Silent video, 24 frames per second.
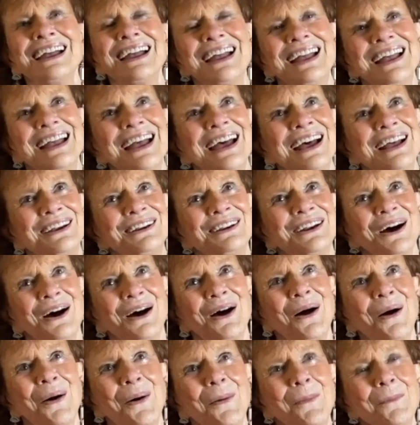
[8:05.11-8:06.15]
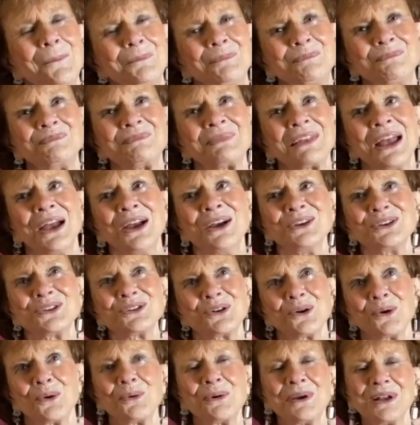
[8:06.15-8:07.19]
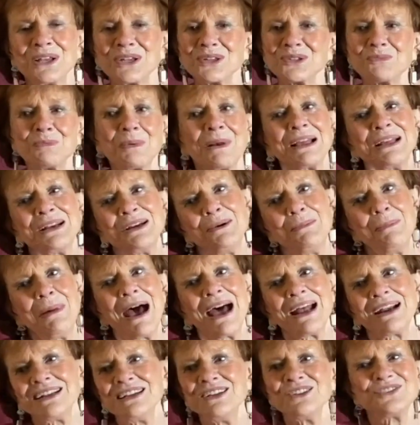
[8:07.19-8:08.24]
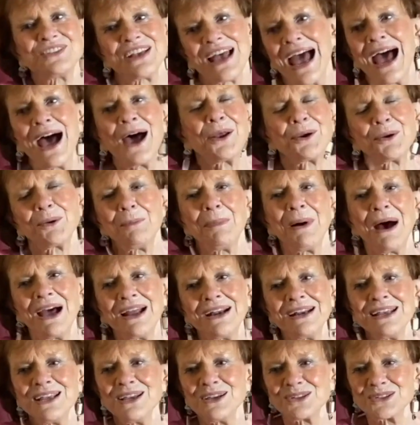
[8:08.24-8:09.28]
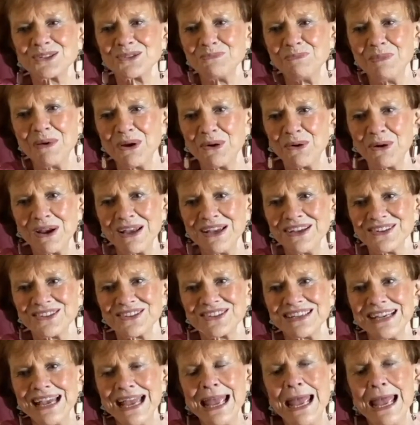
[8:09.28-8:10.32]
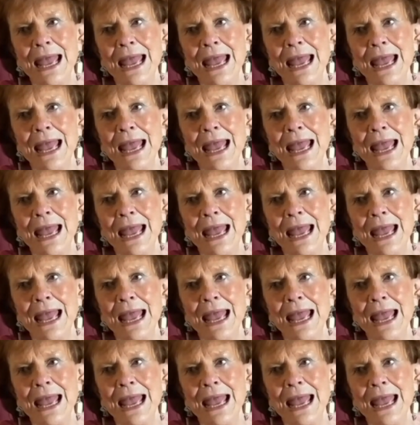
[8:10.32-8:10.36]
and Sherwood explained about his out-of-body experience,